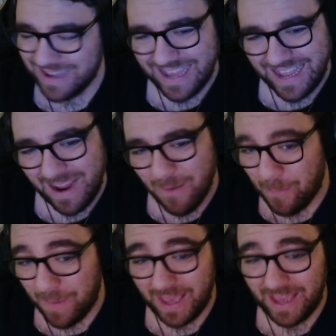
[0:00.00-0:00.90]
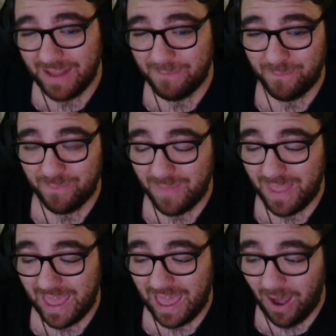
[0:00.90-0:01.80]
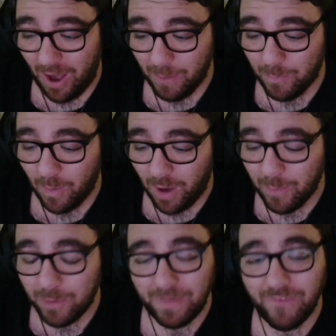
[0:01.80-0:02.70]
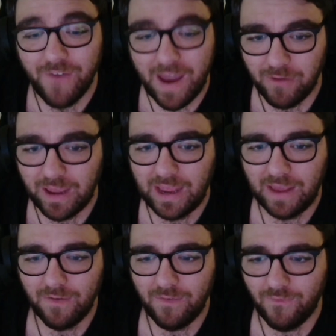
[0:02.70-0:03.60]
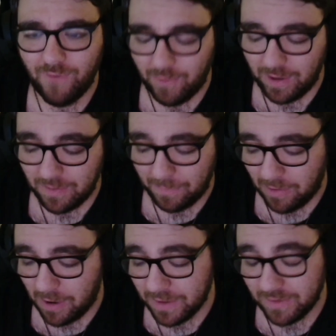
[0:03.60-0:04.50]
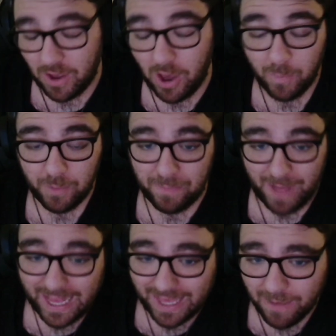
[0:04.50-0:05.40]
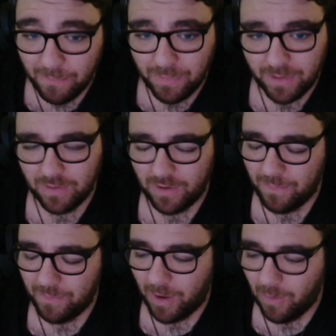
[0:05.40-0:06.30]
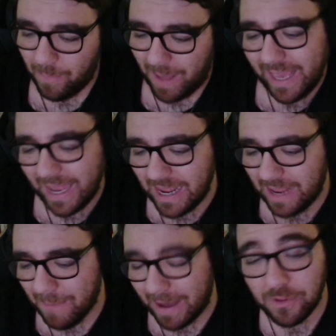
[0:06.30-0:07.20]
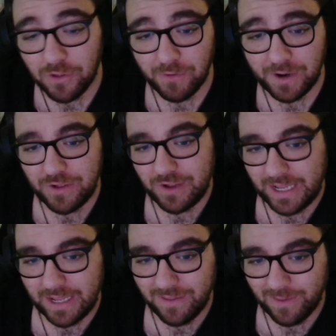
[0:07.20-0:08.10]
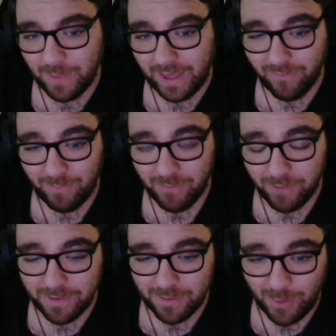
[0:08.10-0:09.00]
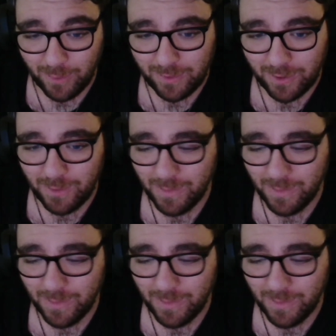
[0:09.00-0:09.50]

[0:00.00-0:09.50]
it would be, I would be very, very surprised. I would back him because I will back any manager initially until they give me a reason not to.